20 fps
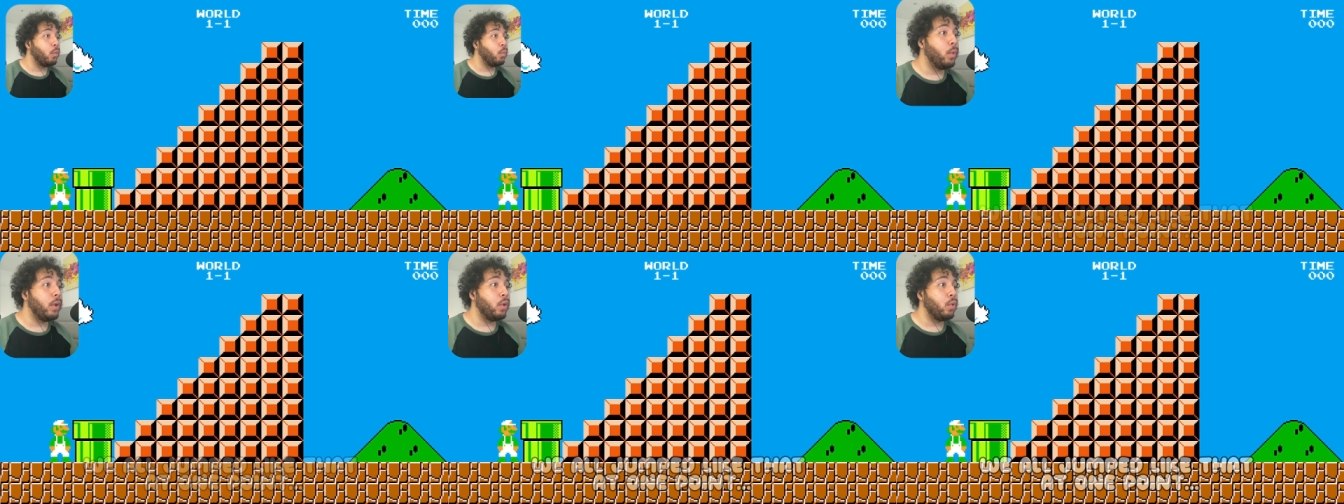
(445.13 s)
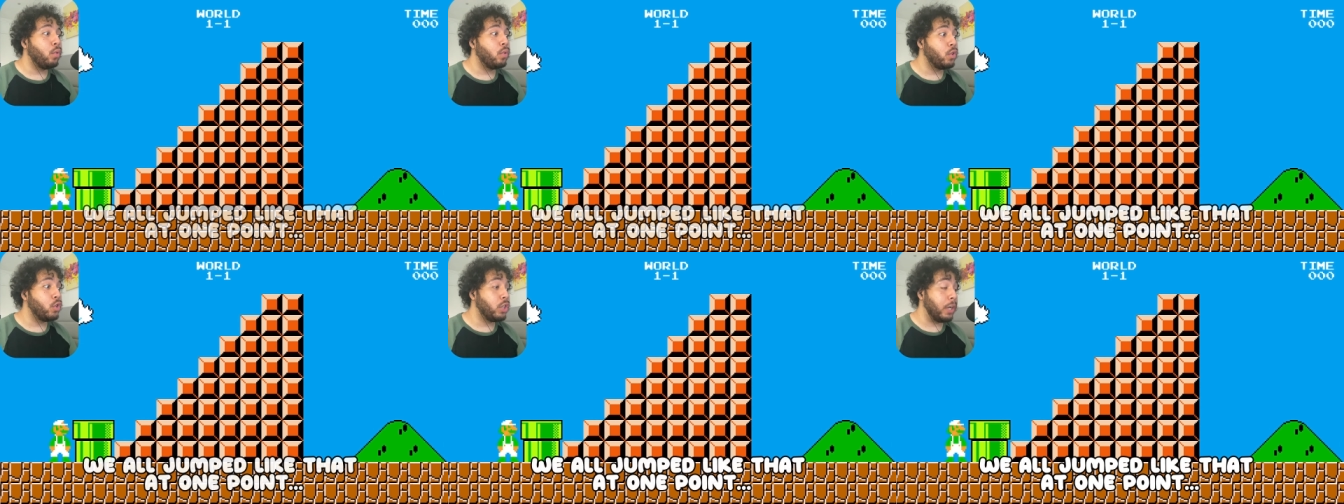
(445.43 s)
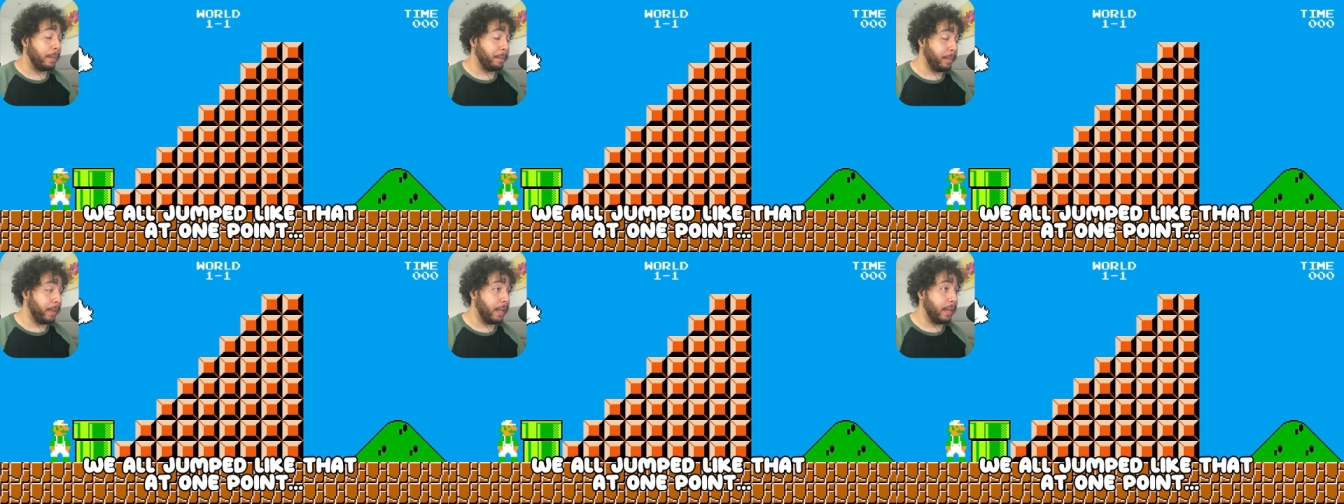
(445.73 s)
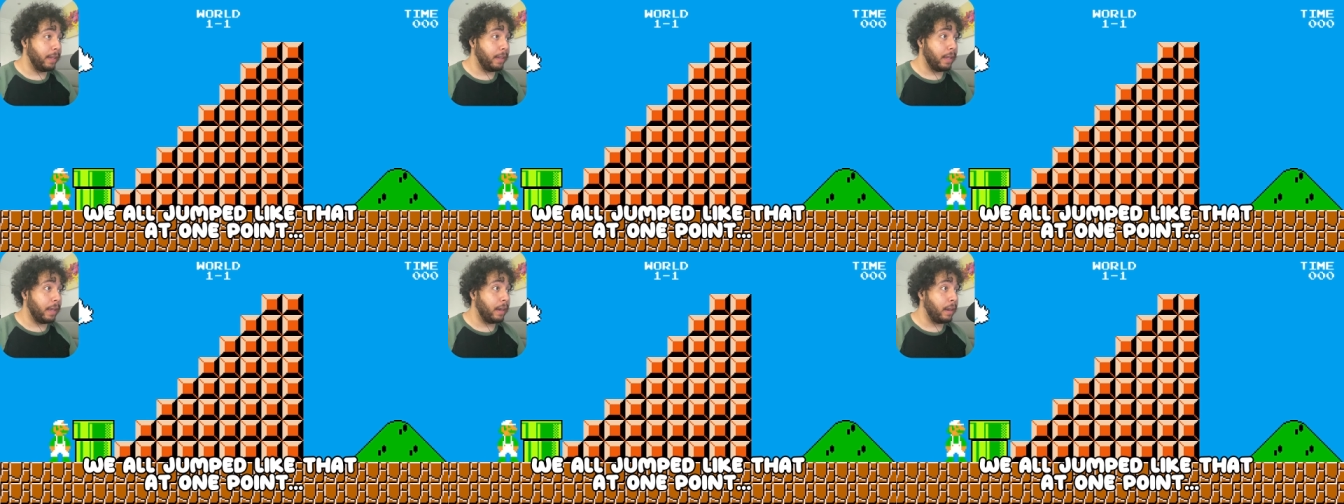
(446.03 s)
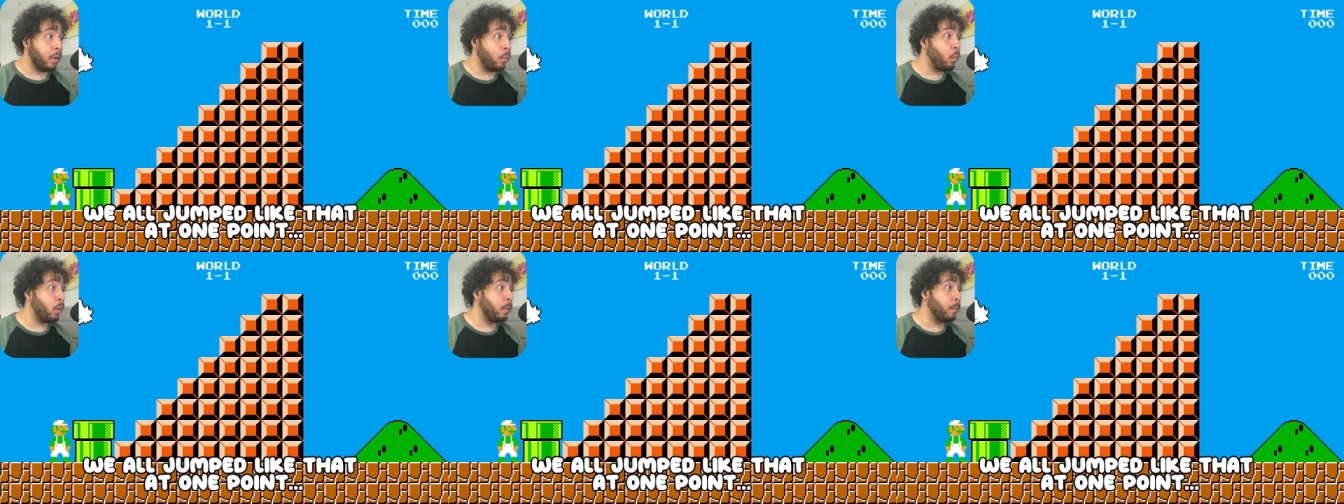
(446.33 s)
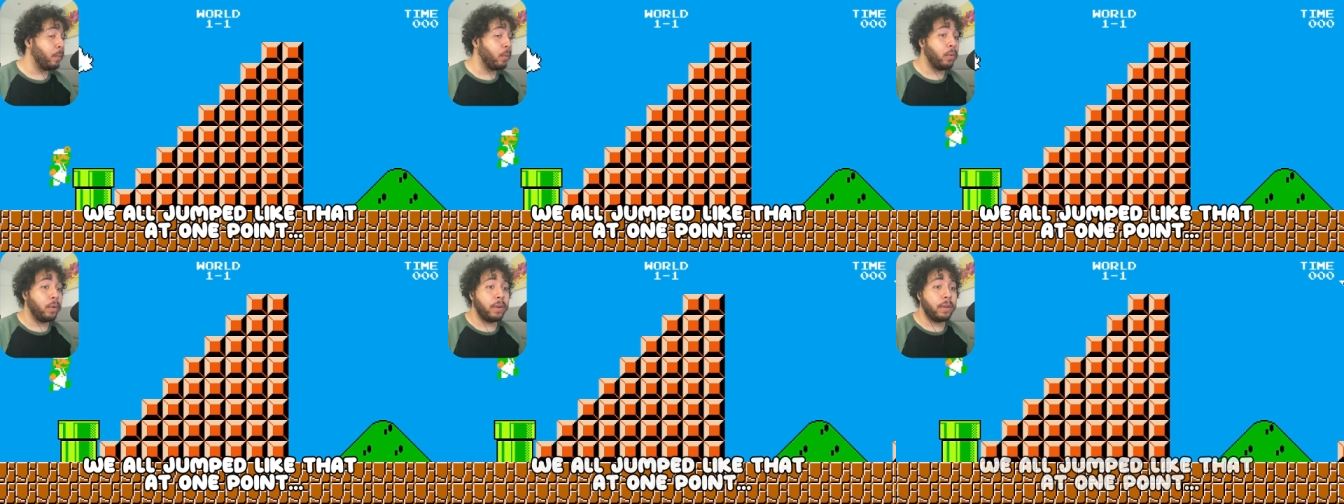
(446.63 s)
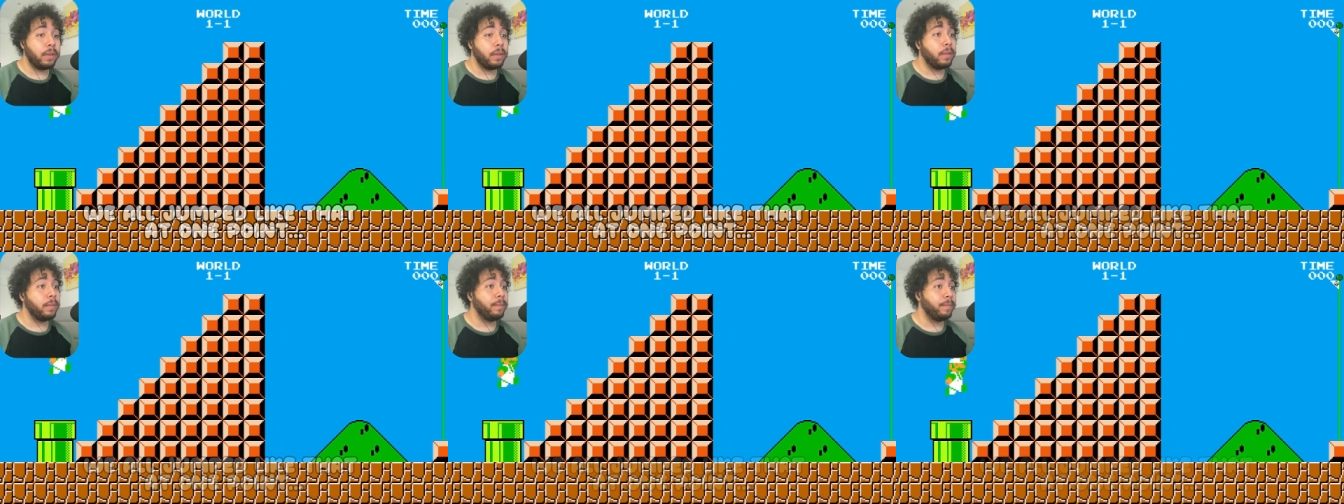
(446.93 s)
We all jumped like that at one
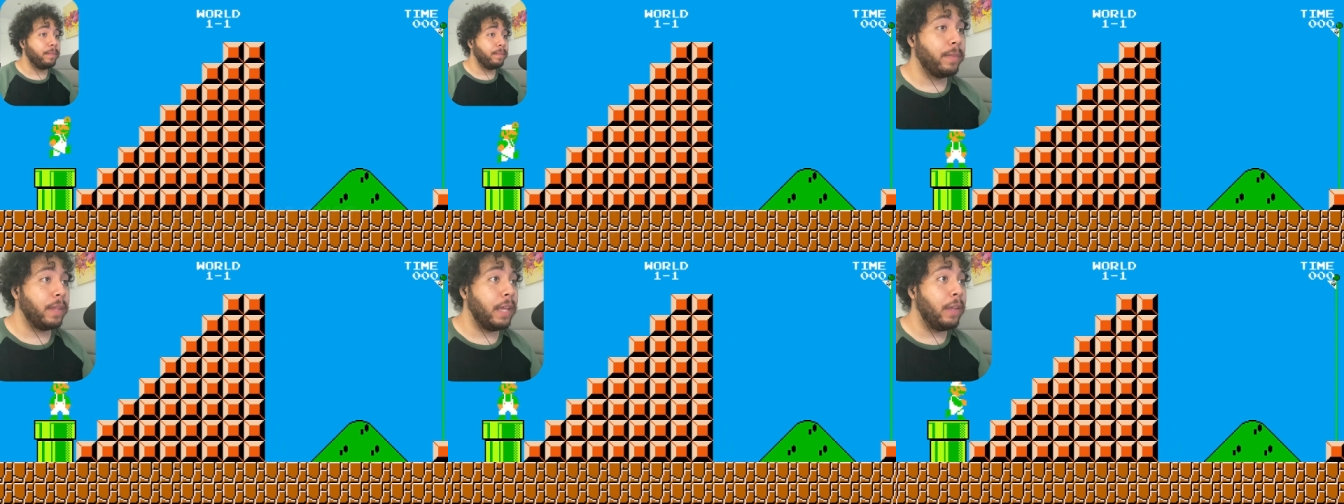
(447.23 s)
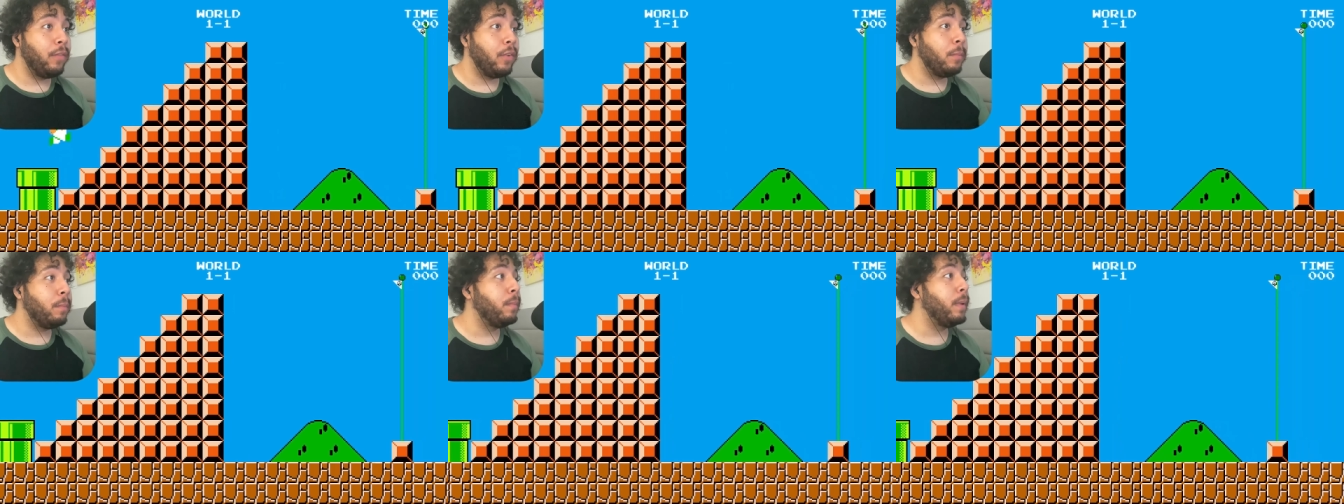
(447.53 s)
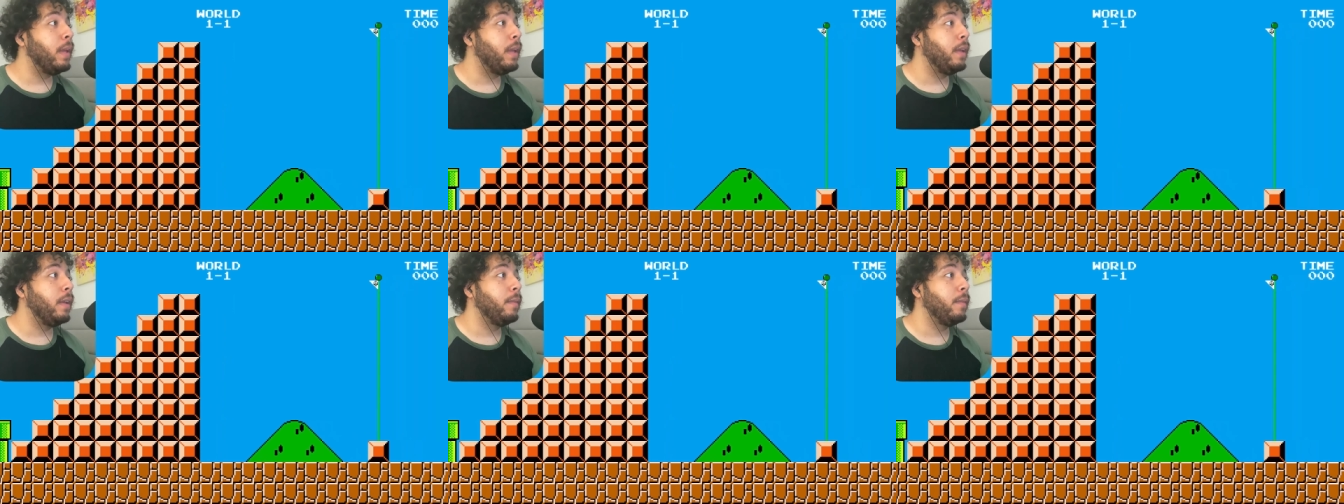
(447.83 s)
point. Even me.